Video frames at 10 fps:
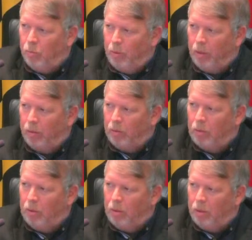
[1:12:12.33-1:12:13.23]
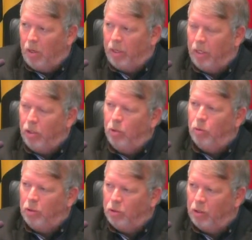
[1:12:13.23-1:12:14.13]
when they're talking
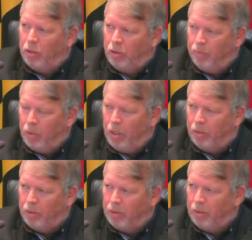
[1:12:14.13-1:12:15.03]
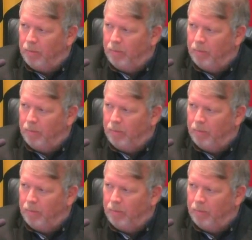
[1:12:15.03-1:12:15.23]
new construction projects?